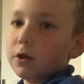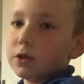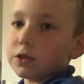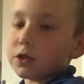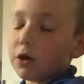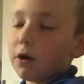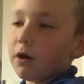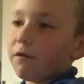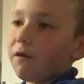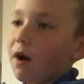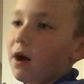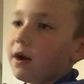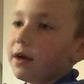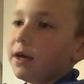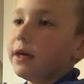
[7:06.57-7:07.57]
So if
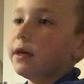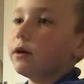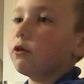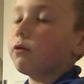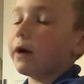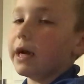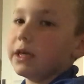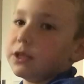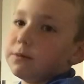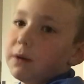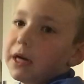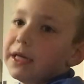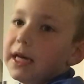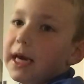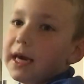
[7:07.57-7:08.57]
I grazed
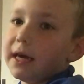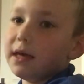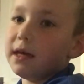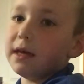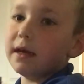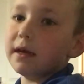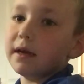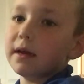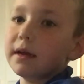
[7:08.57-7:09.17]
my knee